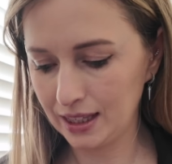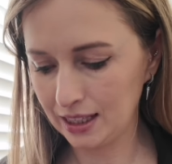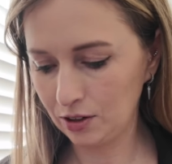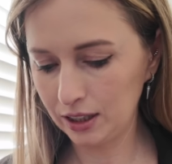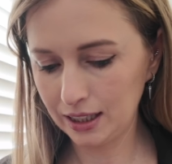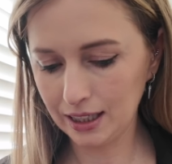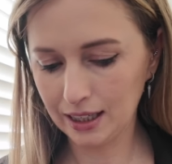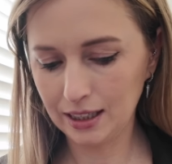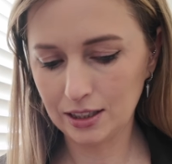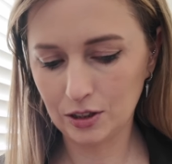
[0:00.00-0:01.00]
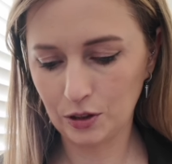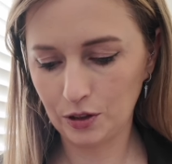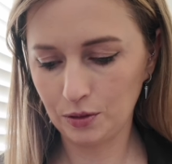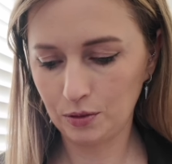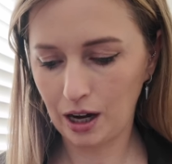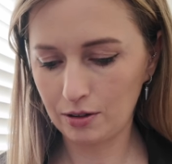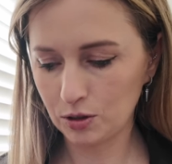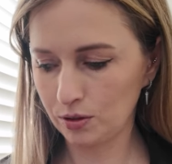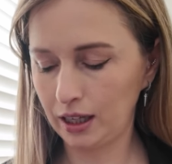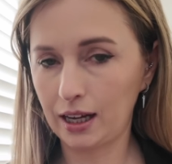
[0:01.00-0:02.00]
The only thing is, you know, I
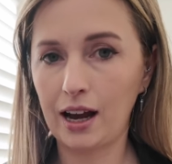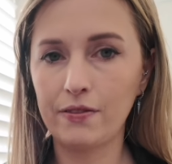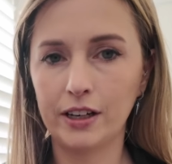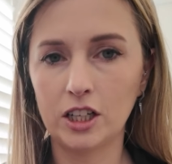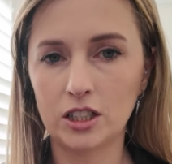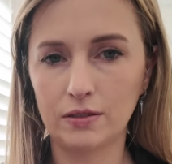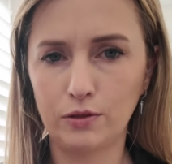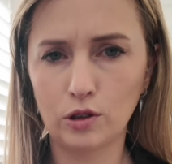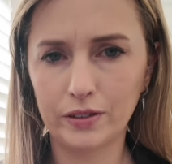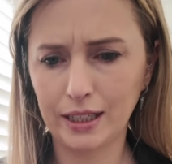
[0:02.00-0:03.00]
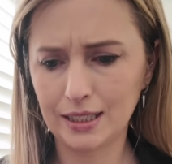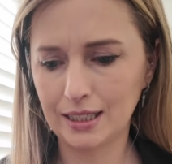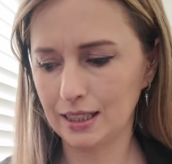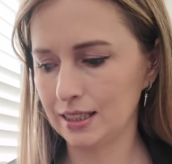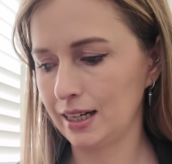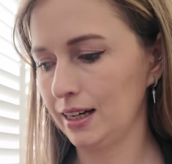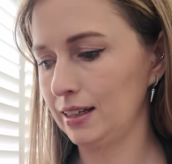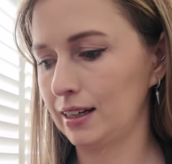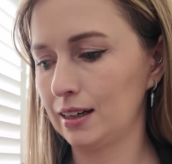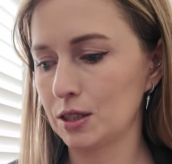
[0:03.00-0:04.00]
was really like, I finished 4 of these the other day,
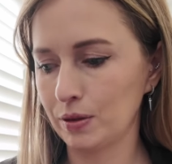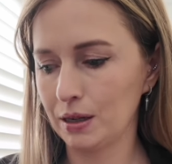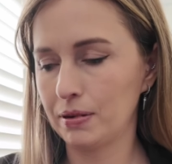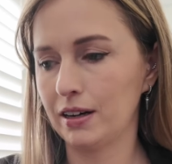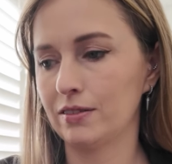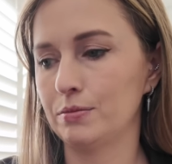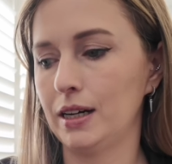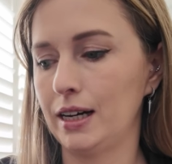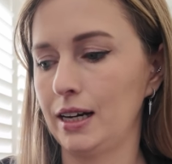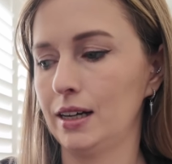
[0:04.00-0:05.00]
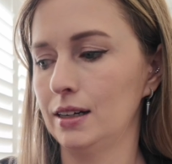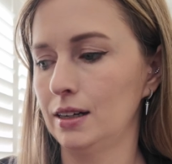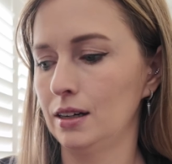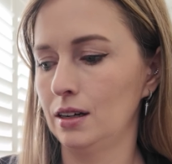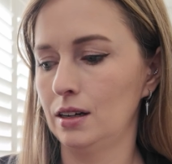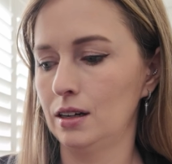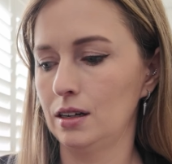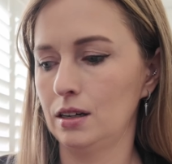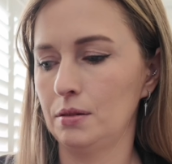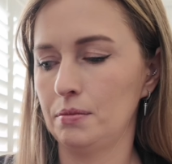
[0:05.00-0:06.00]
like last week, part of my
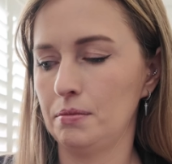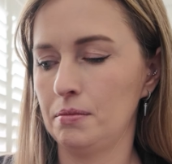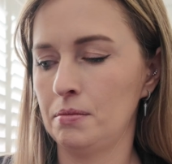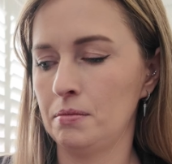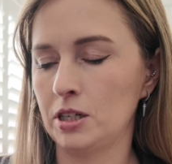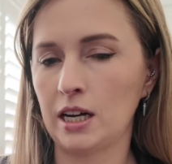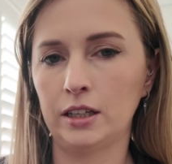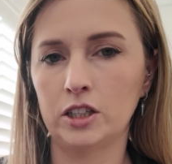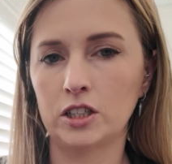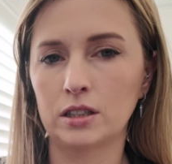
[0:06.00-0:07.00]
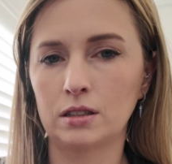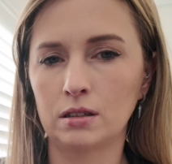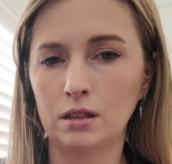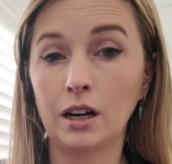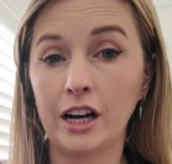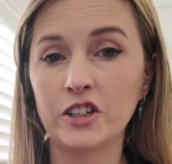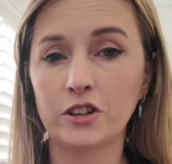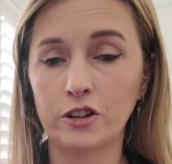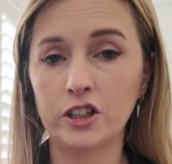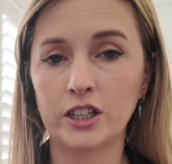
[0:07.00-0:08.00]
challenge, the 100
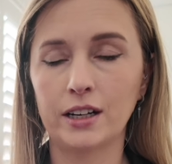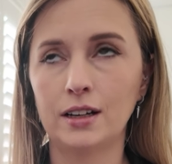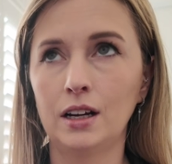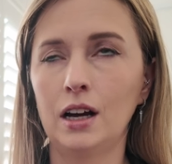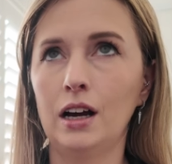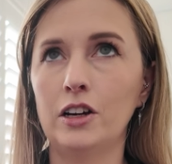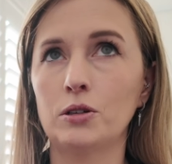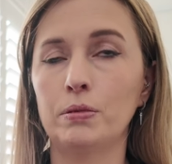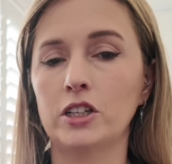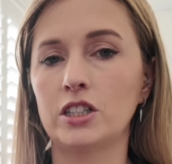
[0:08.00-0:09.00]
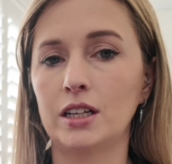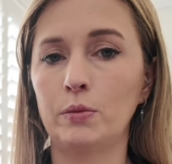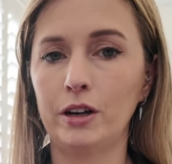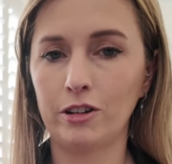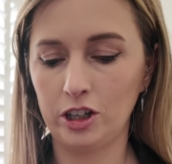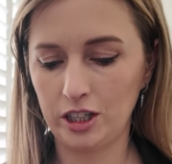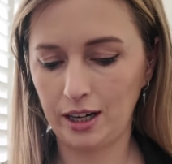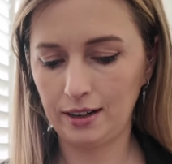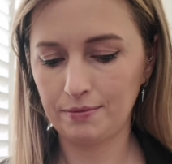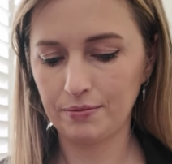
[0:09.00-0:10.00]
plushies in a week
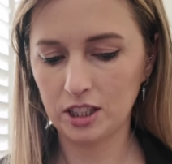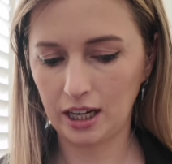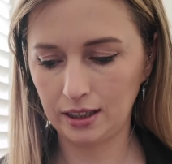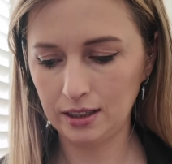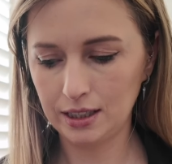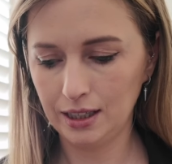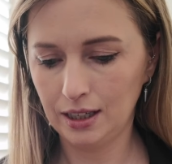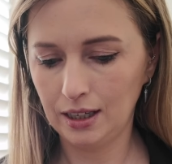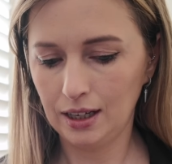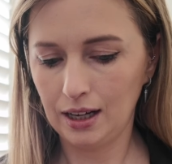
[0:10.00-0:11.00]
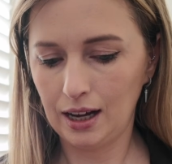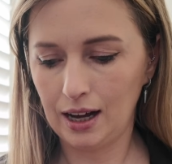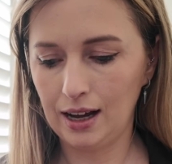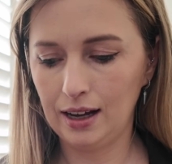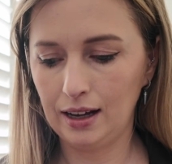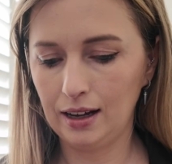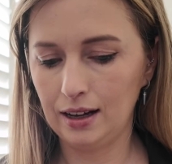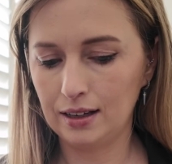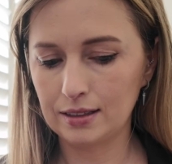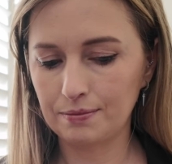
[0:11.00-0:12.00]
crochet challenge.
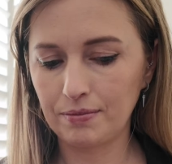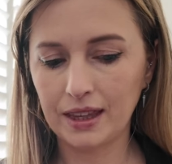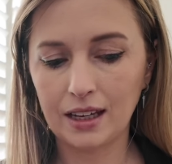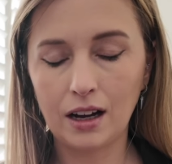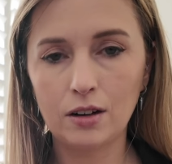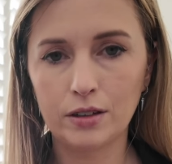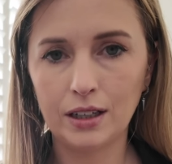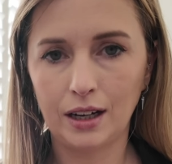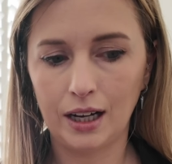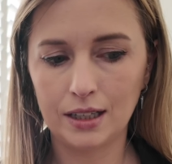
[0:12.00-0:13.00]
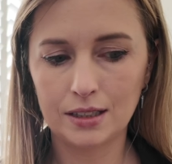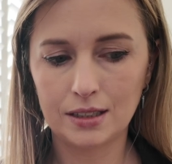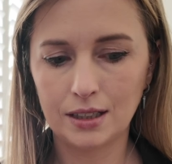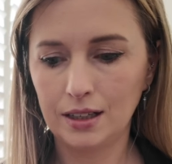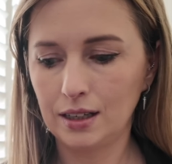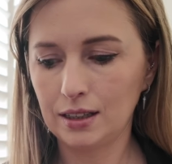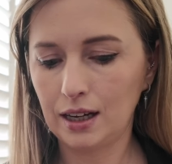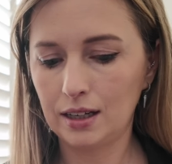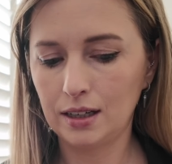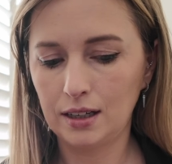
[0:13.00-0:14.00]
And I realized
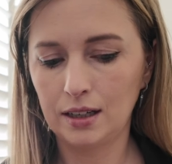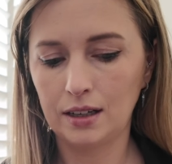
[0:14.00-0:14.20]
that